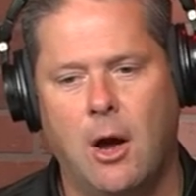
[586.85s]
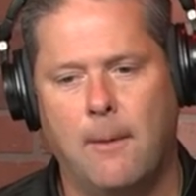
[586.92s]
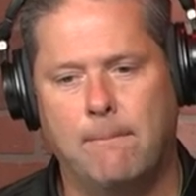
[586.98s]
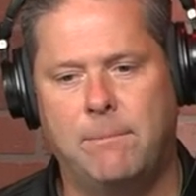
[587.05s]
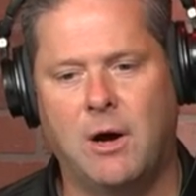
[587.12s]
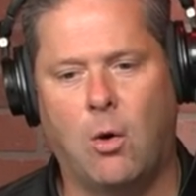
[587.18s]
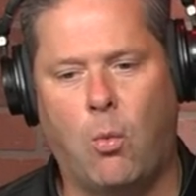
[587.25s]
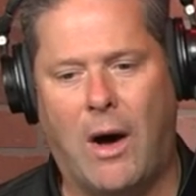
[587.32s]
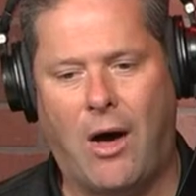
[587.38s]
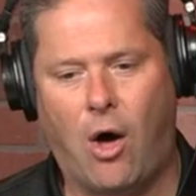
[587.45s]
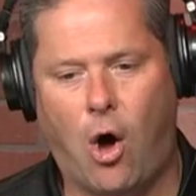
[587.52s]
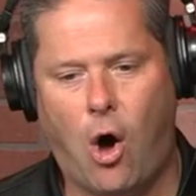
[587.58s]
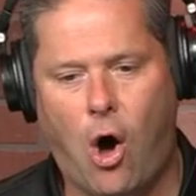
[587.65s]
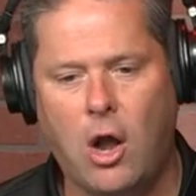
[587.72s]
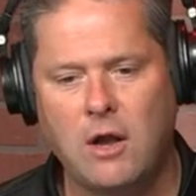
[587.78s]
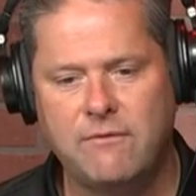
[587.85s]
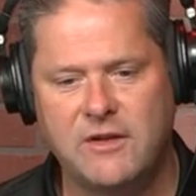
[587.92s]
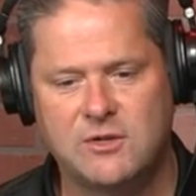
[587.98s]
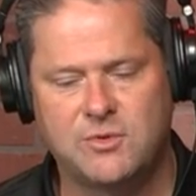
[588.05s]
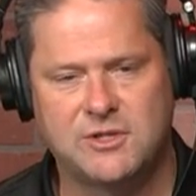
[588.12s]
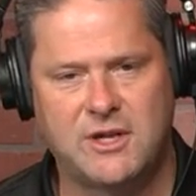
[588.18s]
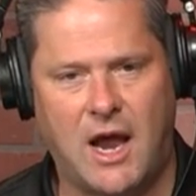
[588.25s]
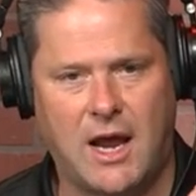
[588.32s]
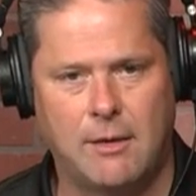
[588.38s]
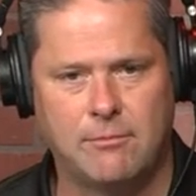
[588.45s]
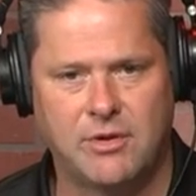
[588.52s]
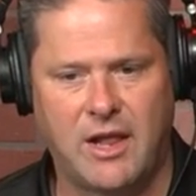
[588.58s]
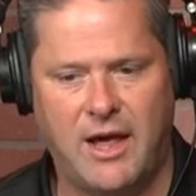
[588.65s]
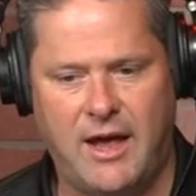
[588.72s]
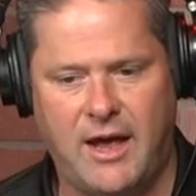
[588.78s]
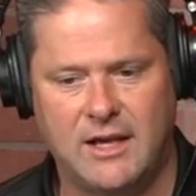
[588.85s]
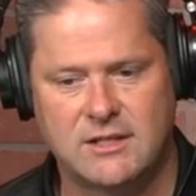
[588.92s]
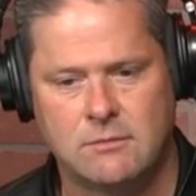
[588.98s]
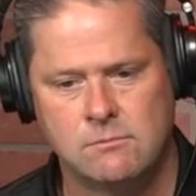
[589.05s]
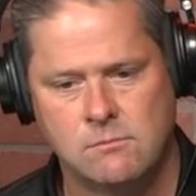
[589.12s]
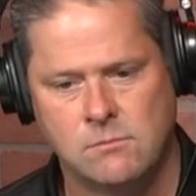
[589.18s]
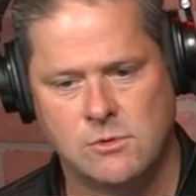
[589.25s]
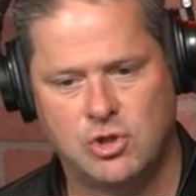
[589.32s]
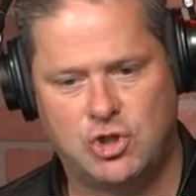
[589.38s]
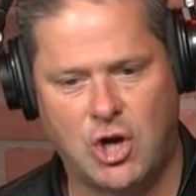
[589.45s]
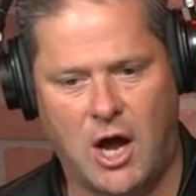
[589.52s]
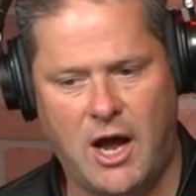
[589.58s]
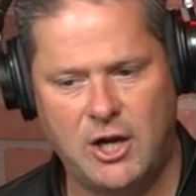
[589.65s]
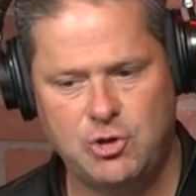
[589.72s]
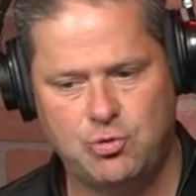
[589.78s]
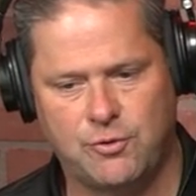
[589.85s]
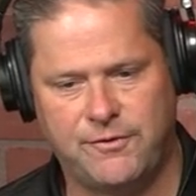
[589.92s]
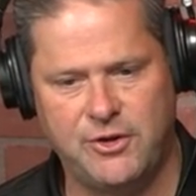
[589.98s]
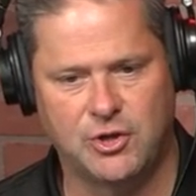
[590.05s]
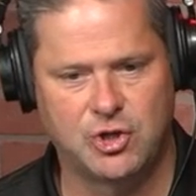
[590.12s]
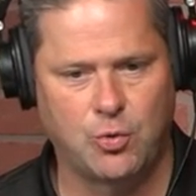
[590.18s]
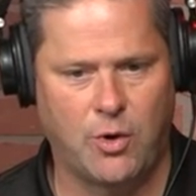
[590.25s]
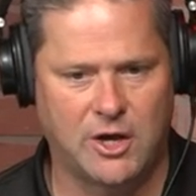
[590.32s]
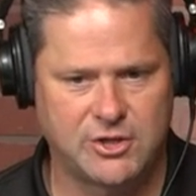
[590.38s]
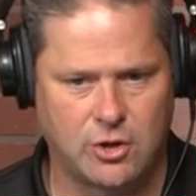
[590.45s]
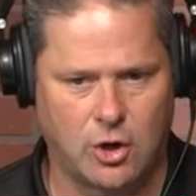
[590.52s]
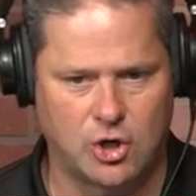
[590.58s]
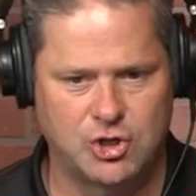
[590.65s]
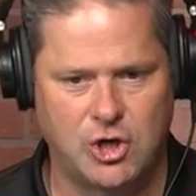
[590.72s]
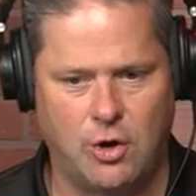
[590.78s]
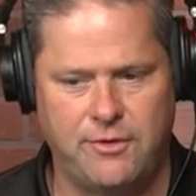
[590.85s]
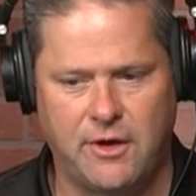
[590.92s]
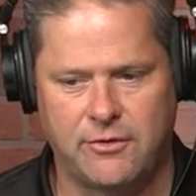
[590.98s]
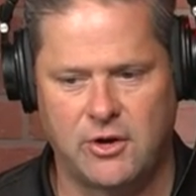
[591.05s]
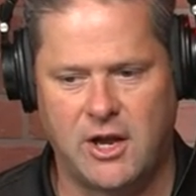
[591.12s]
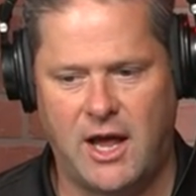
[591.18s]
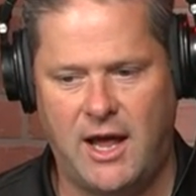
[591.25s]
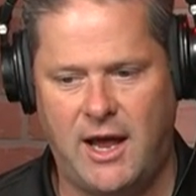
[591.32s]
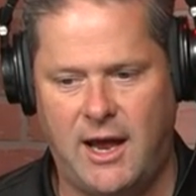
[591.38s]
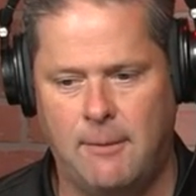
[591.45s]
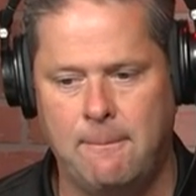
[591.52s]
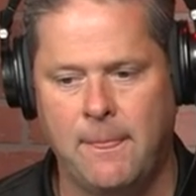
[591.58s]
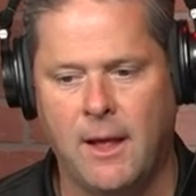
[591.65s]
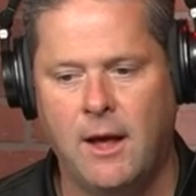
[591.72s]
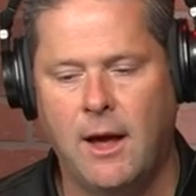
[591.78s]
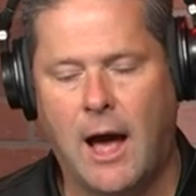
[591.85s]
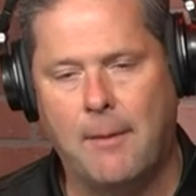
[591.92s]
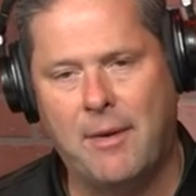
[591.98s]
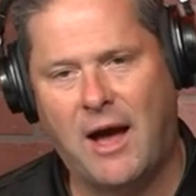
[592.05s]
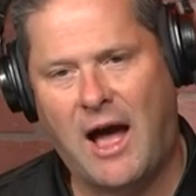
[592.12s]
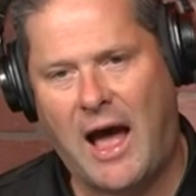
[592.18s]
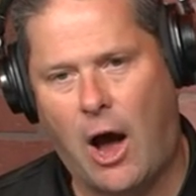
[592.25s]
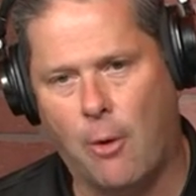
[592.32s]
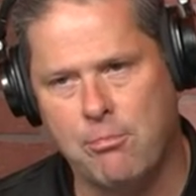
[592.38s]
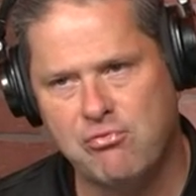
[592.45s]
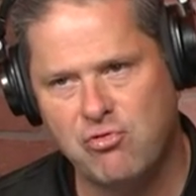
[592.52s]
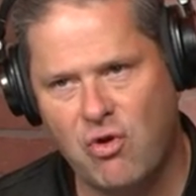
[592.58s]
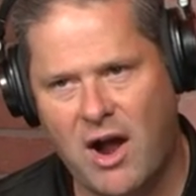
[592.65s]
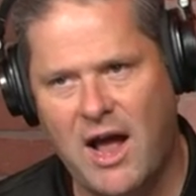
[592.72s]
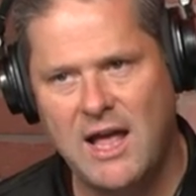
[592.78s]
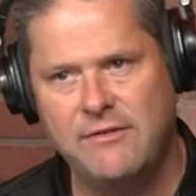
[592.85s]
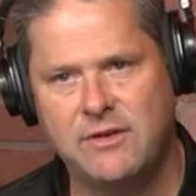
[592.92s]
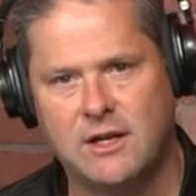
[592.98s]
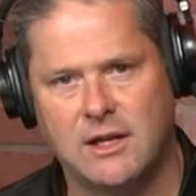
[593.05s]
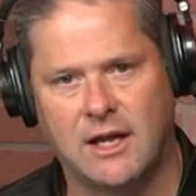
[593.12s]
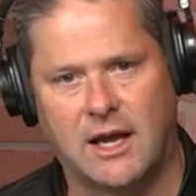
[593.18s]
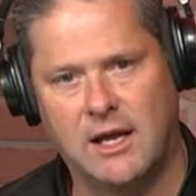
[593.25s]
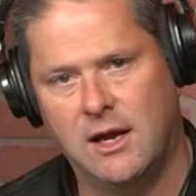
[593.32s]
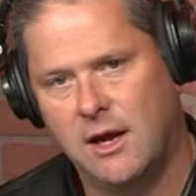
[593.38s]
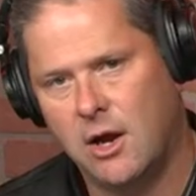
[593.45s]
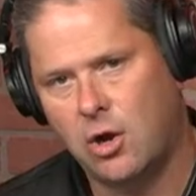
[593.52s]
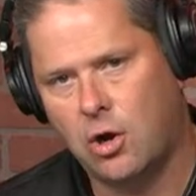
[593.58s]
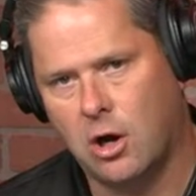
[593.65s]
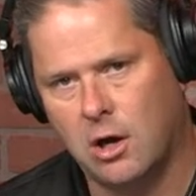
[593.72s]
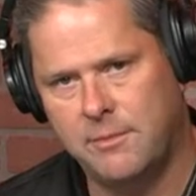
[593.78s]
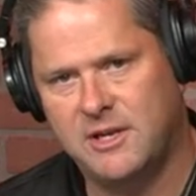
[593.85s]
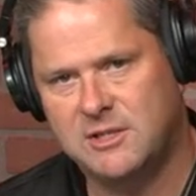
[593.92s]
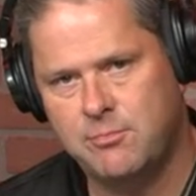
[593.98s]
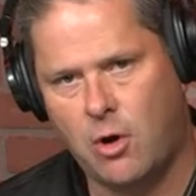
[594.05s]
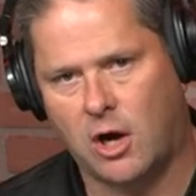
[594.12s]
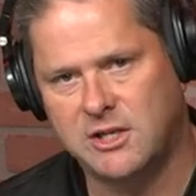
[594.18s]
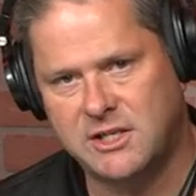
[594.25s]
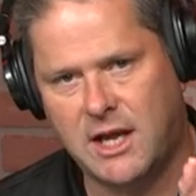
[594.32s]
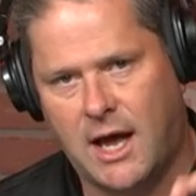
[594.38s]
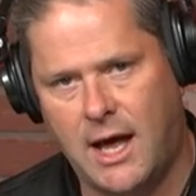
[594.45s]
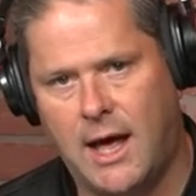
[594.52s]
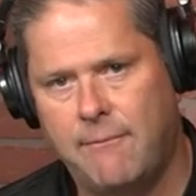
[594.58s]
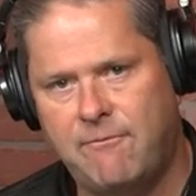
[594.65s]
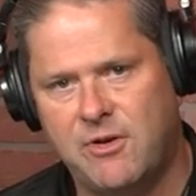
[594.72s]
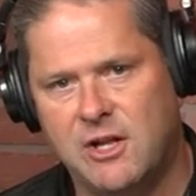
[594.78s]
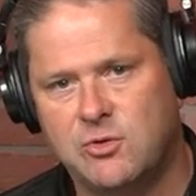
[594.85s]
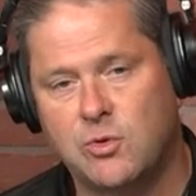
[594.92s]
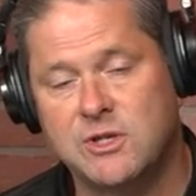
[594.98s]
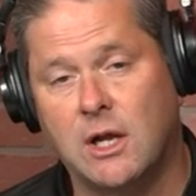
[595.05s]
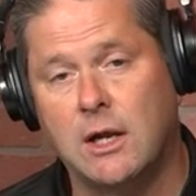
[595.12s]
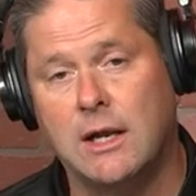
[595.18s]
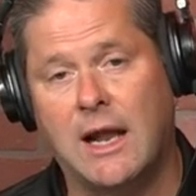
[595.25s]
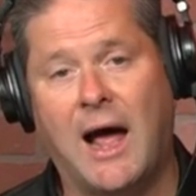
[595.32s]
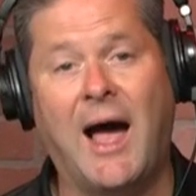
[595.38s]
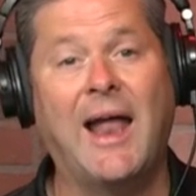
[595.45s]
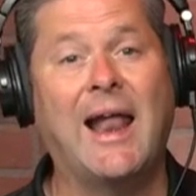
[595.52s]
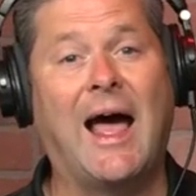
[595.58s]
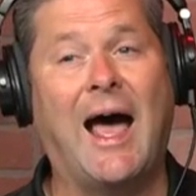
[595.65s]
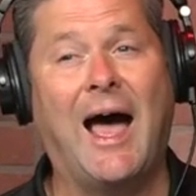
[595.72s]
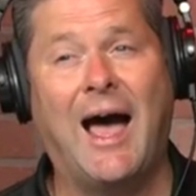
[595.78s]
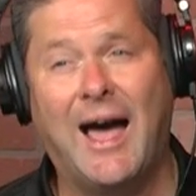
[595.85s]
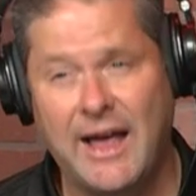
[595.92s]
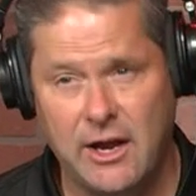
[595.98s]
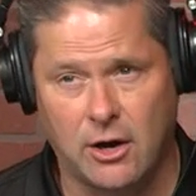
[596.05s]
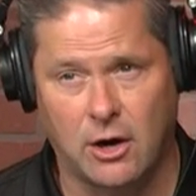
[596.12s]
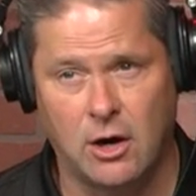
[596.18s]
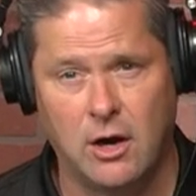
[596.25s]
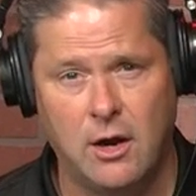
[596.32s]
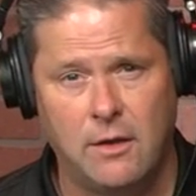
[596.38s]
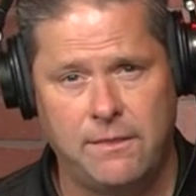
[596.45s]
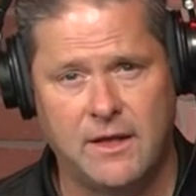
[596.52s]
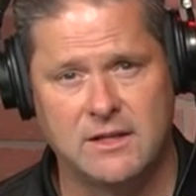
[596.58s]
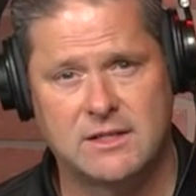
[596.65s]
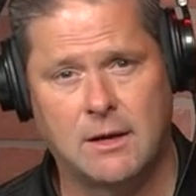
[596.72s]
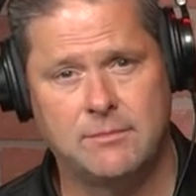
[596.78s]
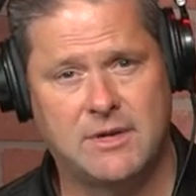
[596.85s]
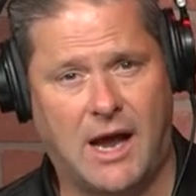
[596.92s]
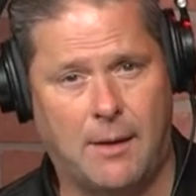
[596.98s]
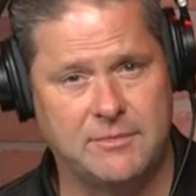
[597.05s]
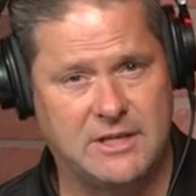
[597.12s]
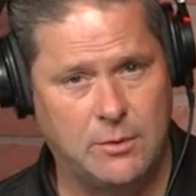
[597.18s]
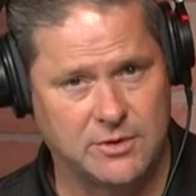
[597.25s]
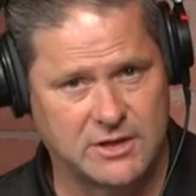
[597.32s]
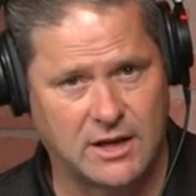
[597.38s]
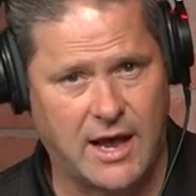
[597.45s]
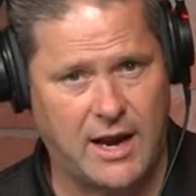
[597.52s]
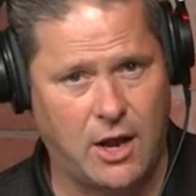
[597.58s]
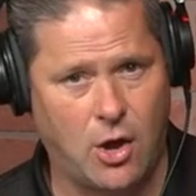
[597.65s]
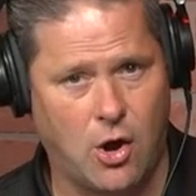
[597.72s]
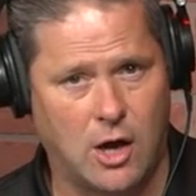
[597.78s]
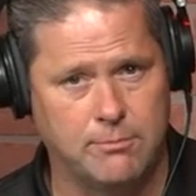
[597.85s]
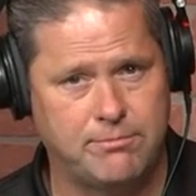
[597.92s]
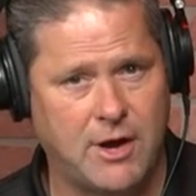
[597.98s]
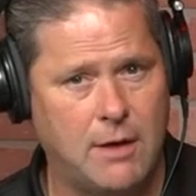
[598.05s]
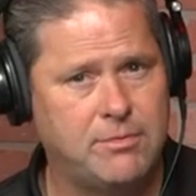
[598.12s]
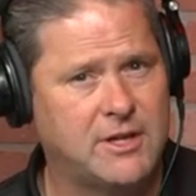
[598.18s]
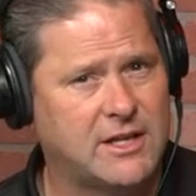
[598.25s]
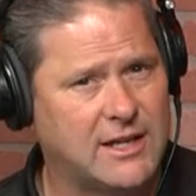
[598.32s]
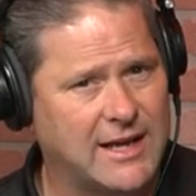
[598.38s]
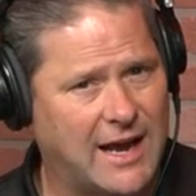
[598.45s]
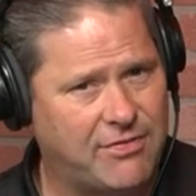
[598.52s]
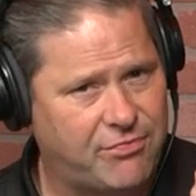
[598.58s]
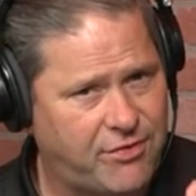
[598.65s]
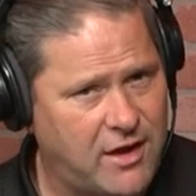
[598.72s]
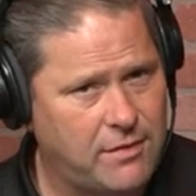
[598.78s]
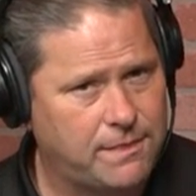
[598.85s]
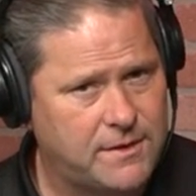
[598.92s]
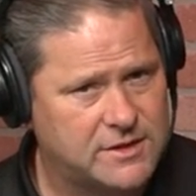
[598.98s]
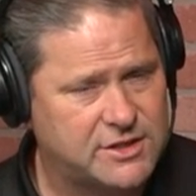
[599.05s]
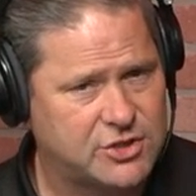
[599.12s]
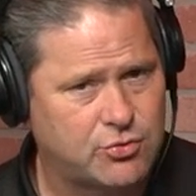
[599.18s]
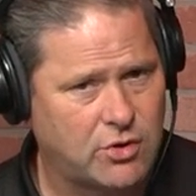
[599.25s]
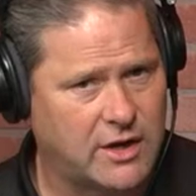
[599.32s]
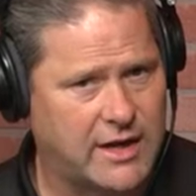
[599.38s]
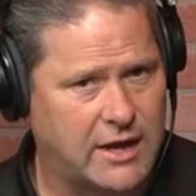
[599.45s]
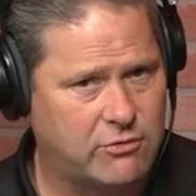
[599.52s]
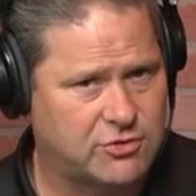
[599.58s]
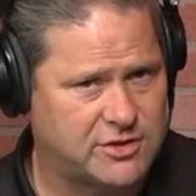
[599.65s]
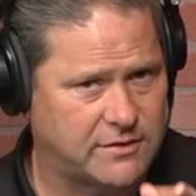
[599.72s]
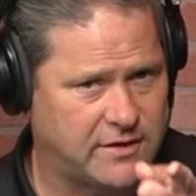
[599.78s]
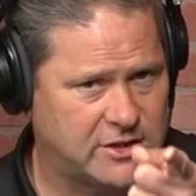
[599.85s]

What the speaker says: But while all of this was taking place, Josh revealed to us on our show the other day about how privately Kirby Smart's confidence was a lot higher than sometimes he was letting on publicly. I think this is really interesting.